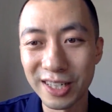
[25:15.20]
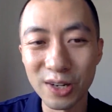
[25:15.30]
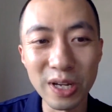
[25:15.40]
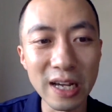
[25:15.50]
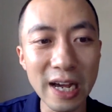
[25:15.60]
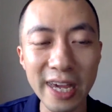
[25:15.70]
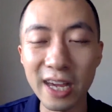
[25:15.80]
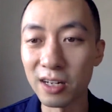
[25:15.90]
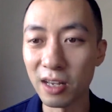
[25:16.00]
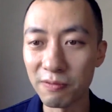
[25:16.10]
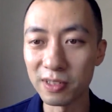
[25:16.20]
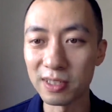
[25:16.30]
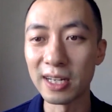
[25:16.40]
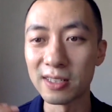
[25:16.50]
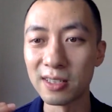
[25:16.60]
Okay, I can't
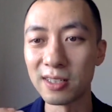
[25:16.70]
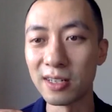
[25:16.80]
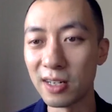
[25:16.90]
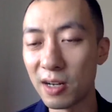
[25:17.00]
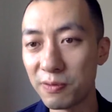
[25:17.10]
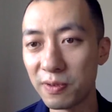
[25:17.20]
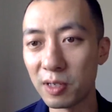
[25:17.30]
emphasize this enough.